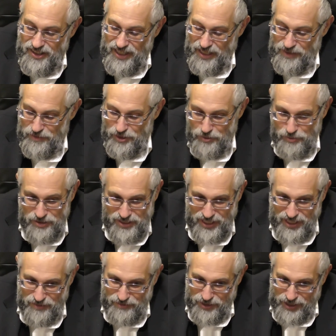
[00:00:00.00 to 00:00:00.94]
even though we
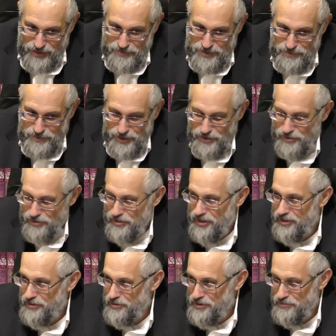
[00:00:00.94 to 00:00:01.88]
still have time, it's a bit earlier
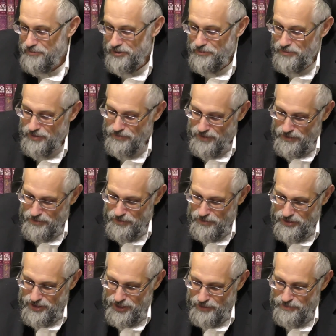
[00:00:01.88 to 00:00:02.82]
than usual, but maybe
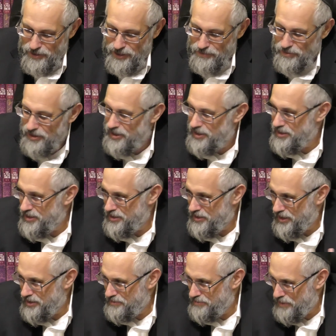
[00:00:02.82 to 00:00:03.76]
we'll stop here because it
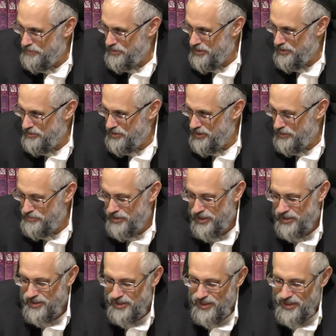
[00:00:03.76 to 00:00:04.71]
starts mamash a new
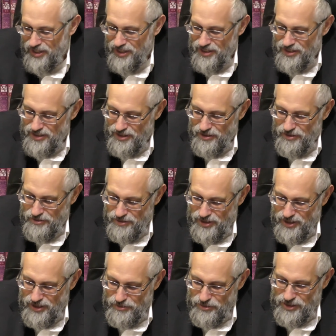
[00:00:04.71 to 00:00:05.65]
subject.
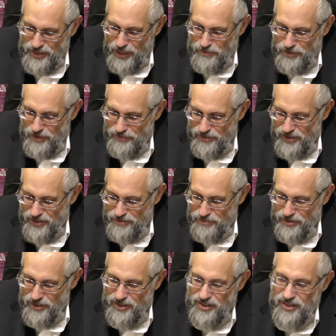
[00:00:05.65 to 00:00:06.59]
So we'll stop here for
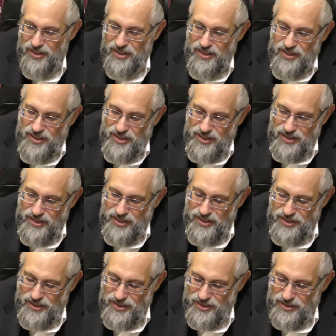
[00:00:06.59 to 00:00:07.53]
this week.
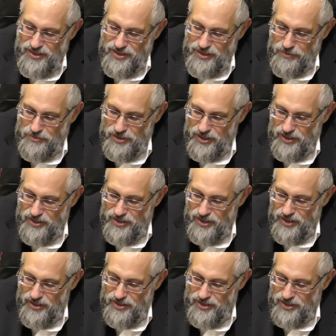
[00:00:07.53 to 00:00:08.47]
The subject
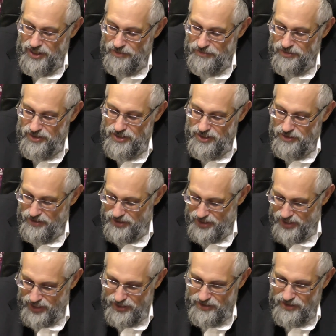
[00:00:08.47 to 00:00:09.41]
that's left is
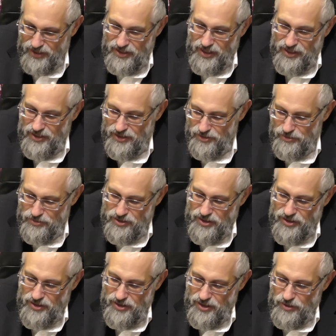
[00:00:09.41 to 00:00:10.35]
Yiras Chet, and then
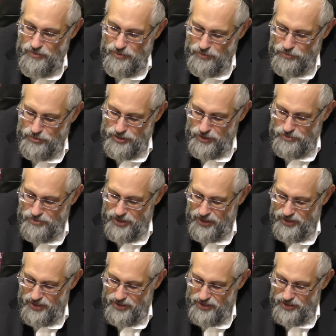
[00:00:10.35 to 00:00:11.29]
Kedusha. One more
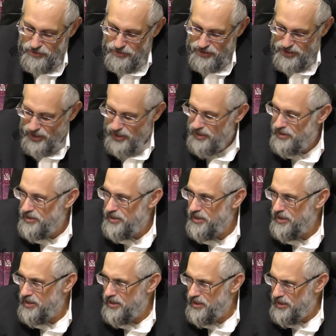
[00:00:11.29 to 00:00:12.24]
subject is Yiras Chet,
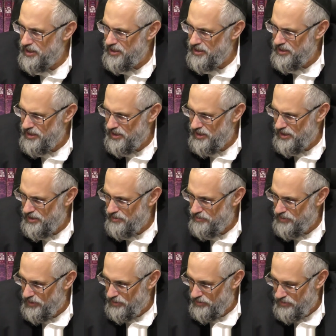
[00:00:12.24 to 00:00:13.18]
is
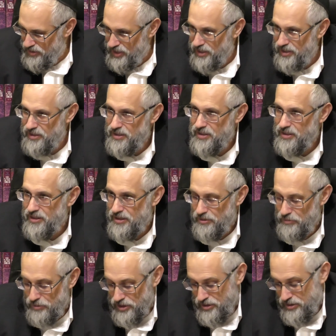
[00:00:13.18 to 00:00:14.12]
fear of sin,
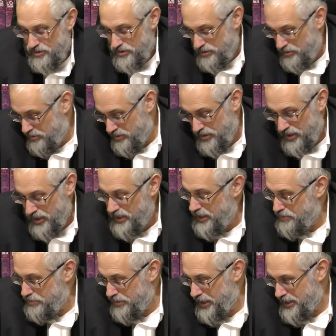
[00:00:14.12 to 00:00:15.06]
which needs
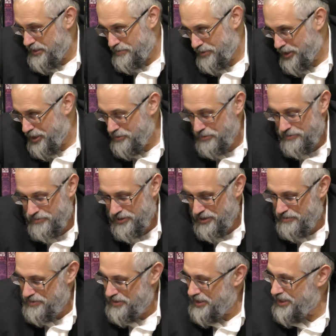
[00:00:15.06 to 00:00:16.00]
explanation because we're
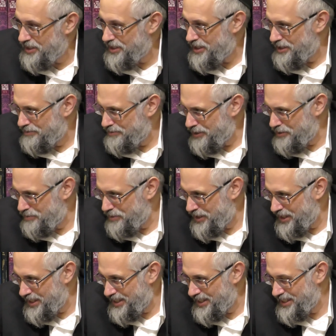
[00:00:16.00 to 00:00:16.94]
fear of sin from the
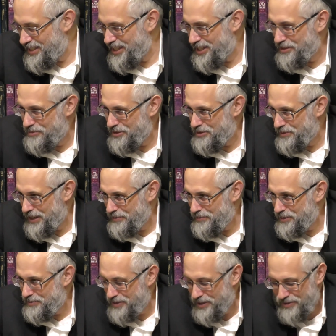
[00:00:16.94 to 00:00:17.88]
beginning. See, he was
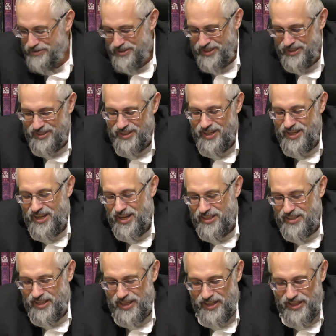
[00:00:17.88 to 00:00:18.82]
fear of sin.
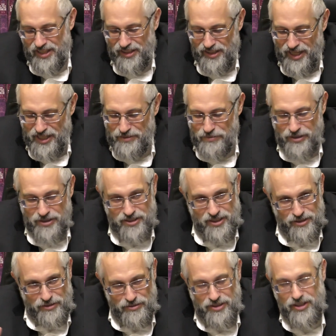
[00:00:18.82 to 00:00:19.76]
And then the last one is
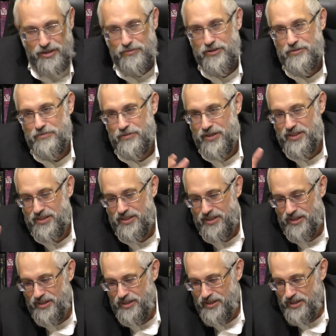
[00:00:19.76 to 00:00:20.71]
Kedusha, which means
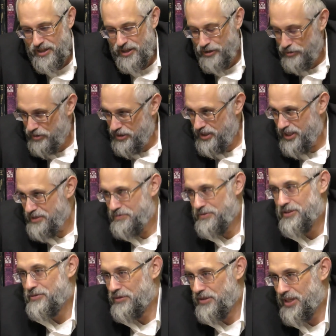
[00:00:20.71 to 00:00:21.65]
holiness,
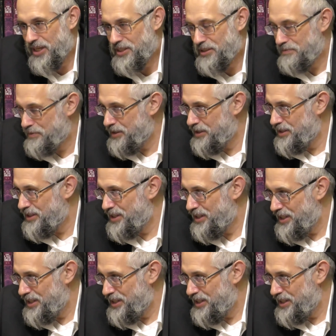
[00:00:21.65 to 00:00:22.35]
which surely has to be